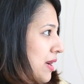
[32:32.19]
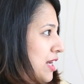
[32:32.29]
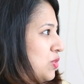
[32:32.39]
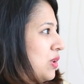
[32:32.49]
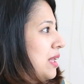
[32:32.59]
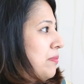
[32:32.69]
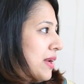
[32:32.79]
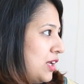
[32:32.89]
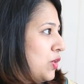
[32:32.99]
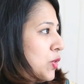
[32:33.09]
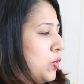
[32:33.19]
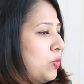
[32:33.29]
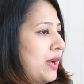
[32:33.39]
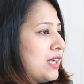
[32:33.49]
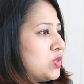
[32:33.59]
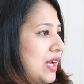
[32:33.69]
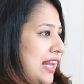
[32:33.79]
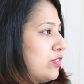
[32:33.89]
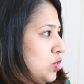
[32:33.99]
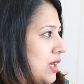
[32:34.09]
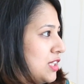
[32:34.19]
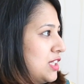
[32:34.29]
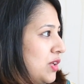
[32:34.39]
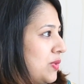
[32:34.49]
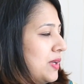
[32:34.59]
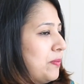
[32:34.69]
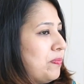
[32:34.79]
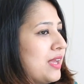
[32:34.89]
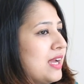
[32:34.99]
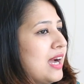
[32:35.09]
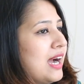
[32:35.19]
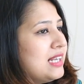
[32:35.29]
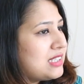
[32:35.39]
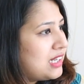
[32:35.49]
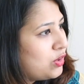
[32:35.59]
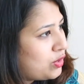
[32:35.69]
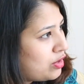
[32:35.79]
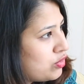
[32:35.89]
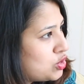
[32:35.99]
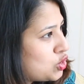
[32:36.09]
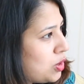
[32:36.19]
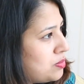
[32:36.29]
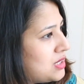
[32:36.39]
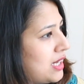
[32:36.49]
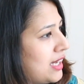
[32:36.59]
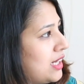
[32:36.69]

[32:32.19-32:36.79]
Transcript: I told them I cannot go back, so I'll have to continue here. I started looking for jobs.